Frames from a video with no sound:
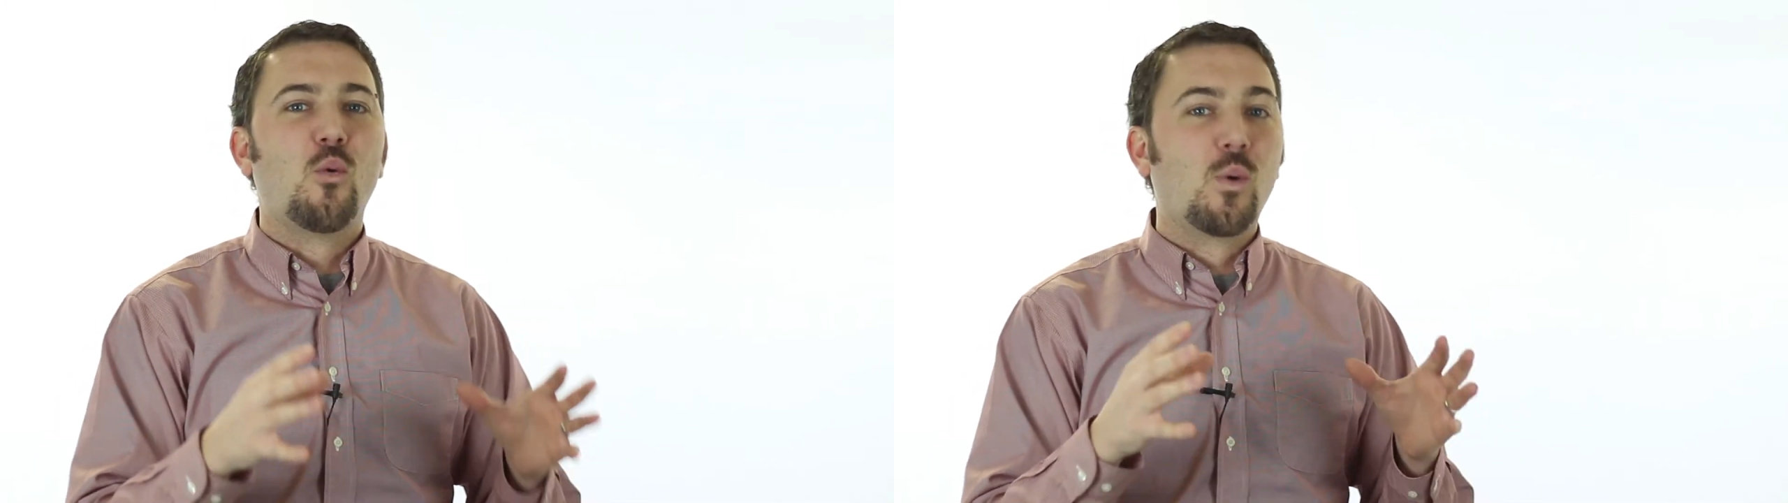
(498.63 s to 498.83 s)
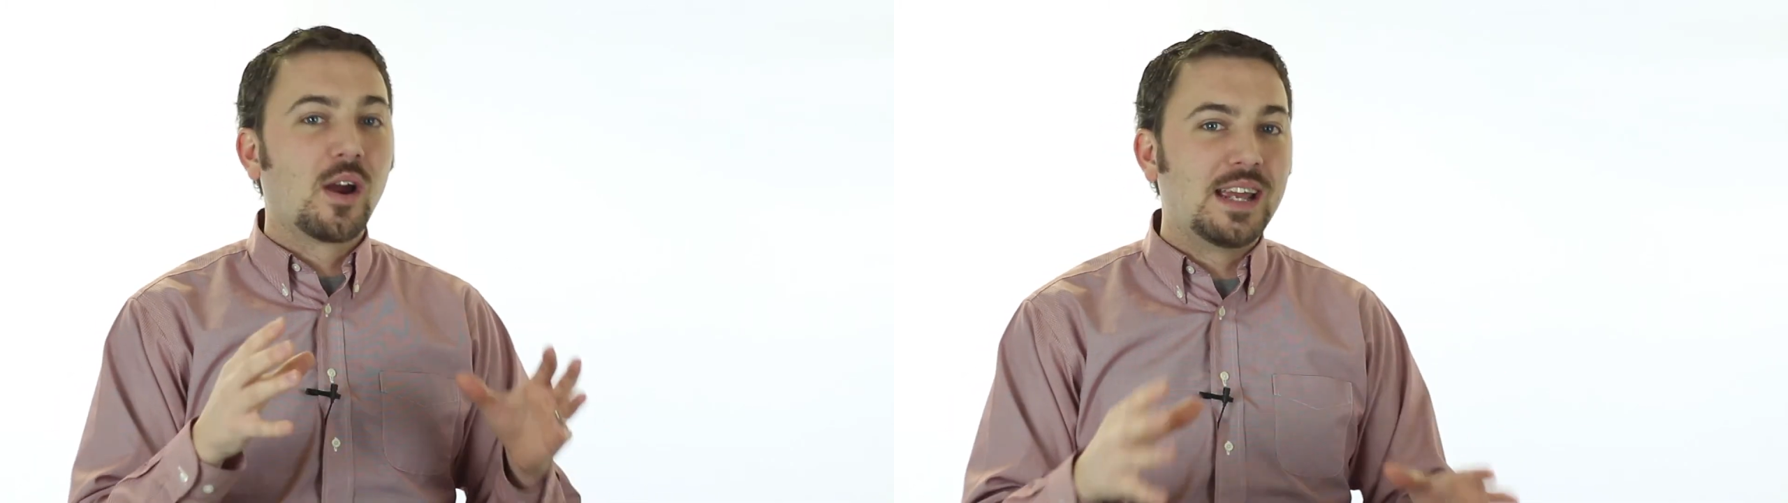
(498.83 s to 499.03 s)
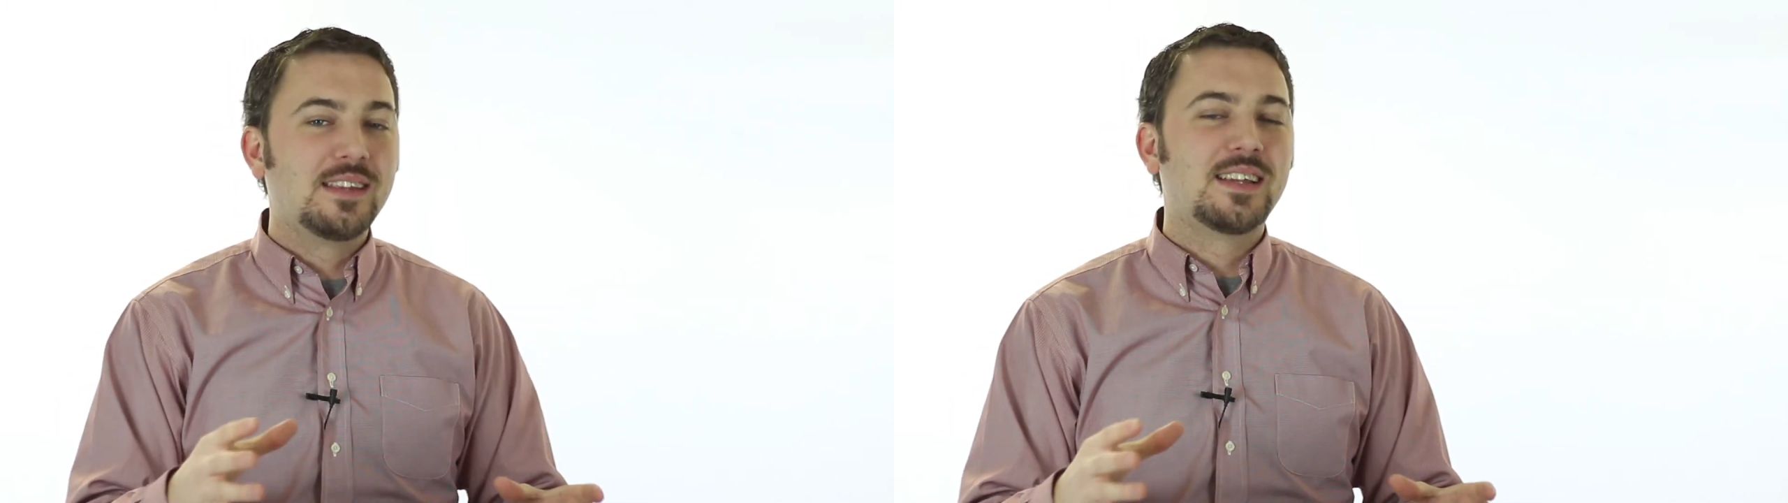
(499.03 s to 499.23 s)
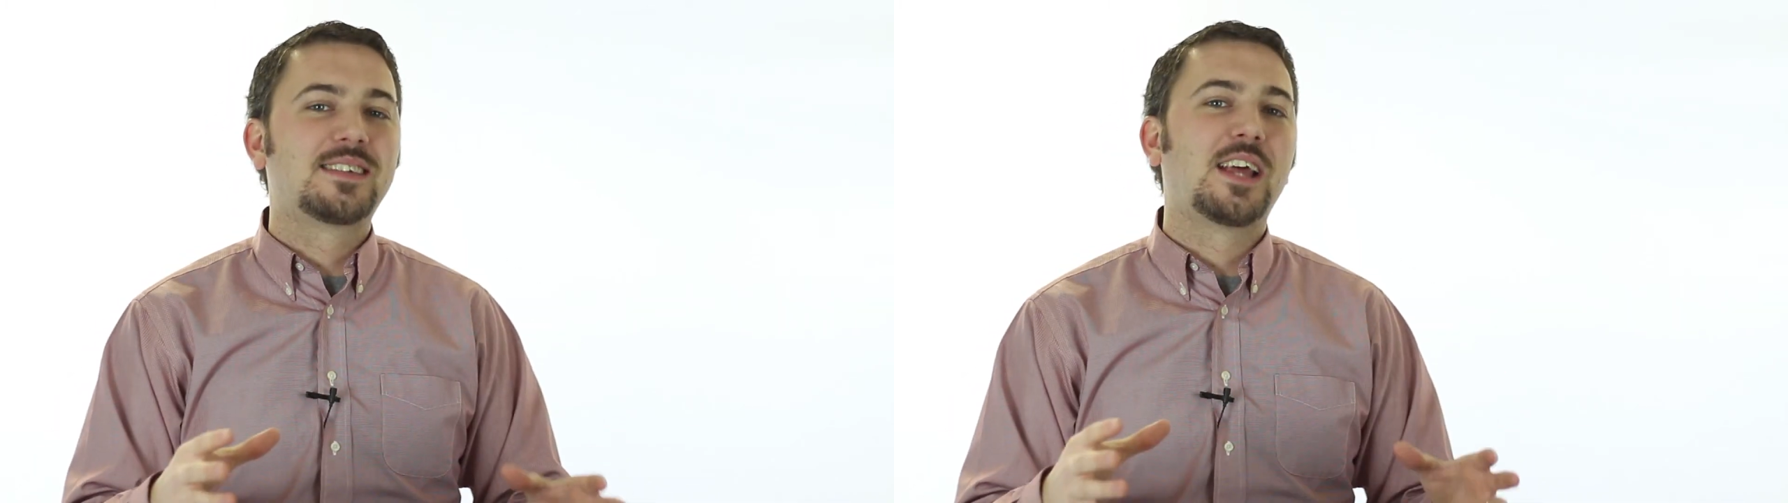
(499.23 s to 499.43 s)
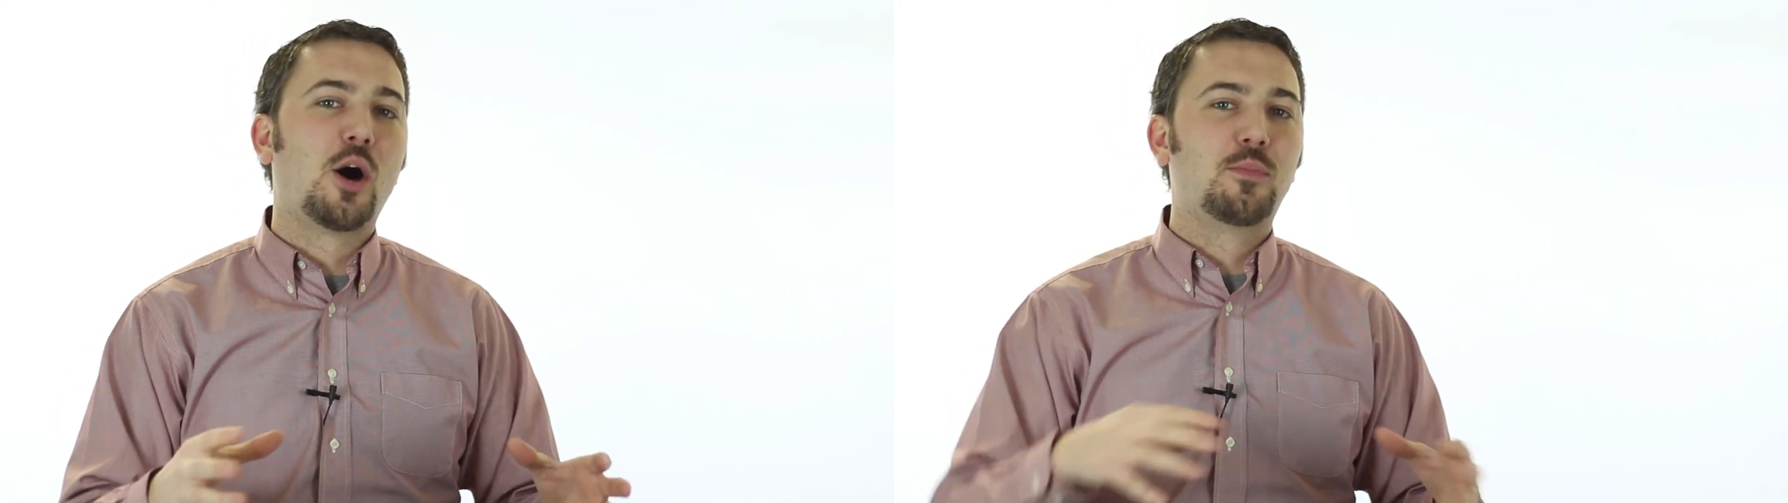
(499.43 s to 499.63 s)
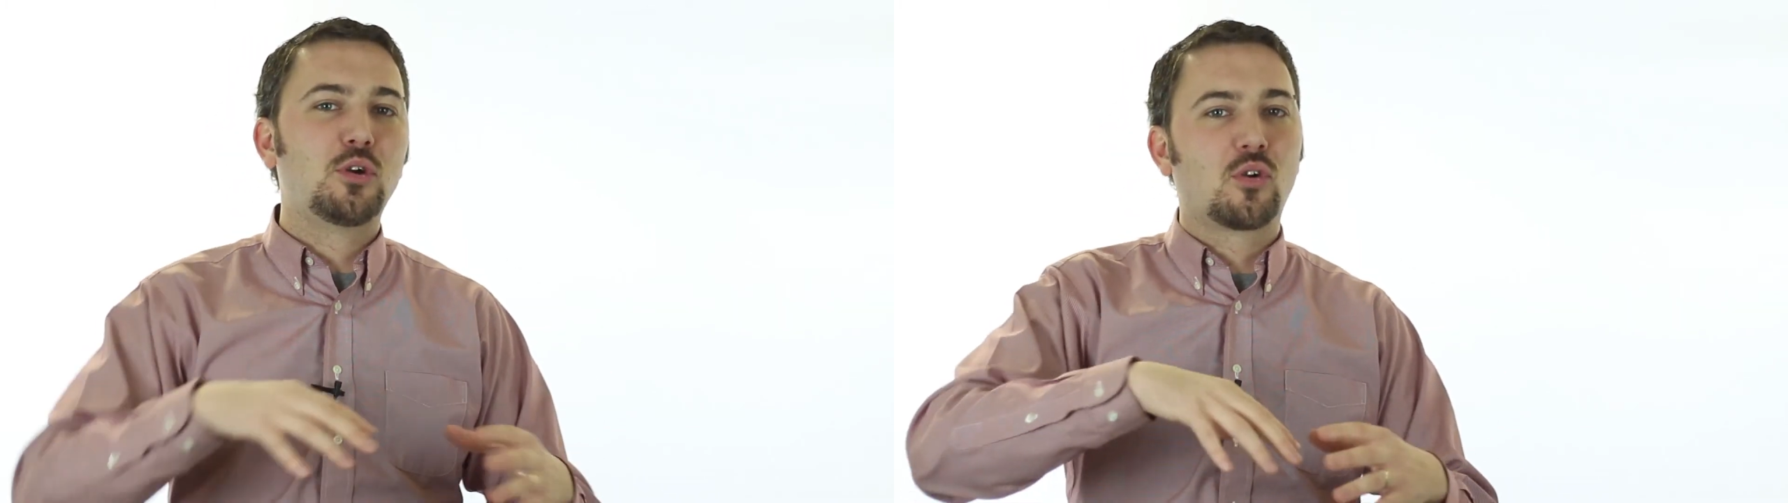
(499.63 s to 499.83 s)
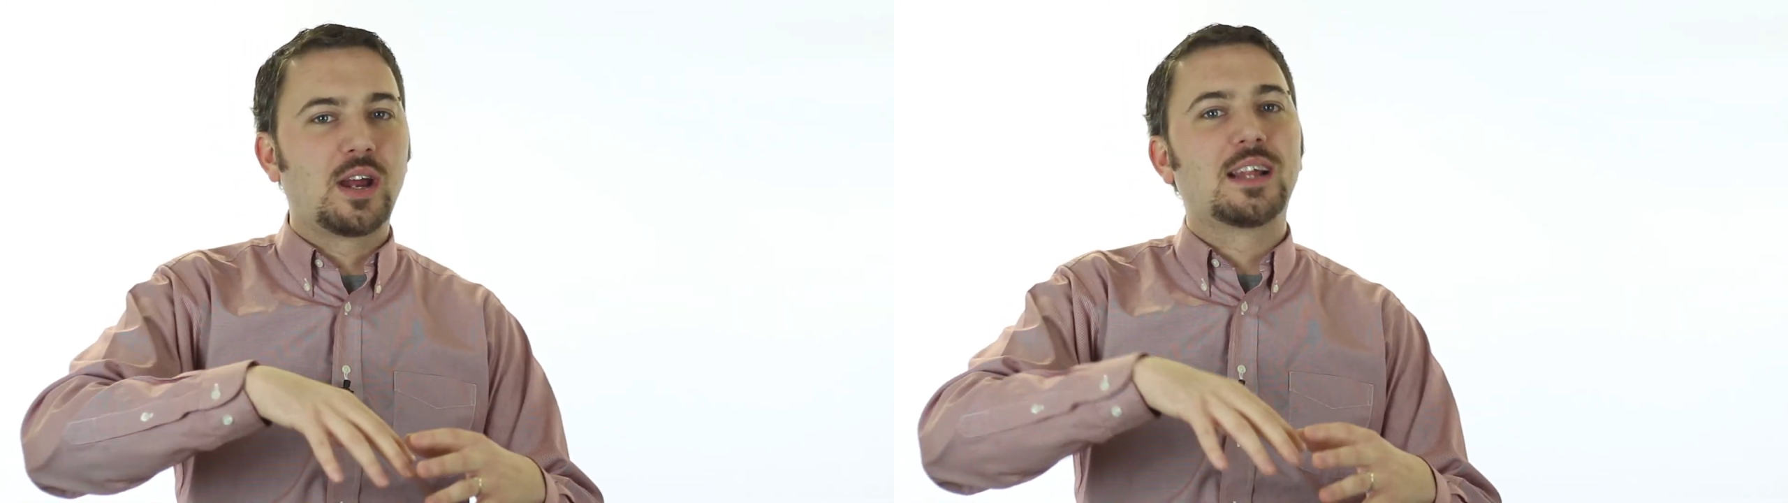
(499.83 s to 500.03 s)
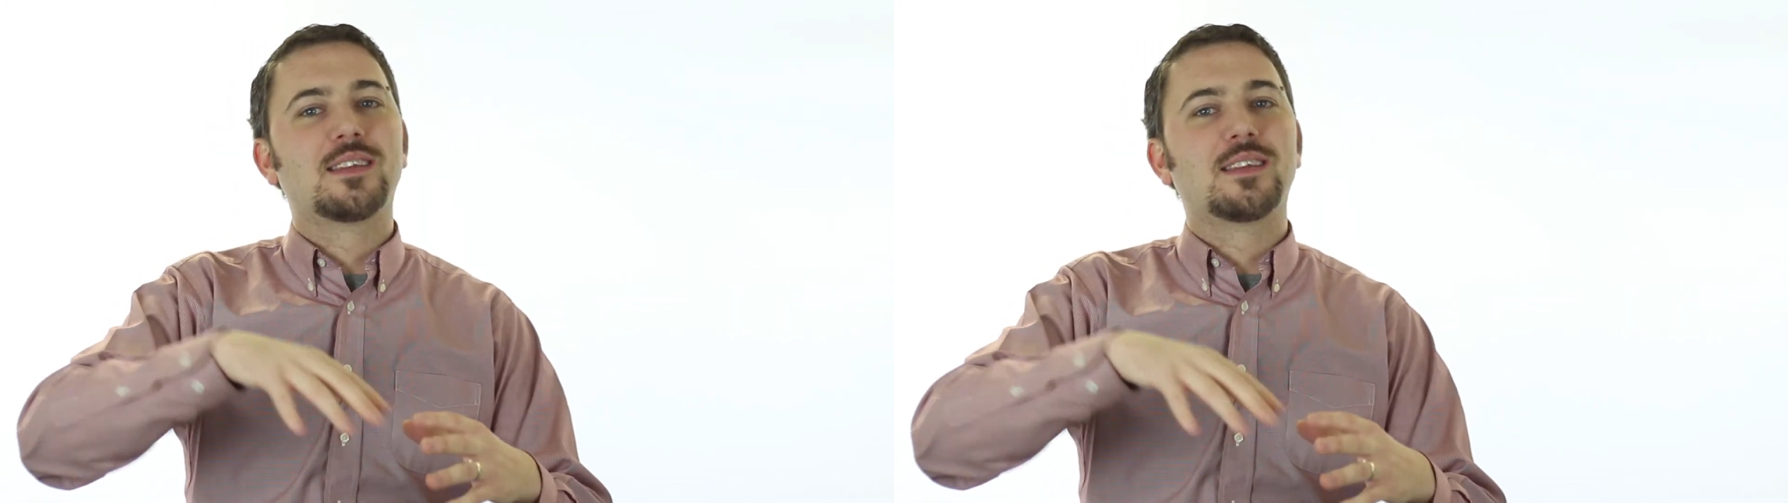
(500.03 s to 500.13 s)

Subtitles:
We're in this to help you create a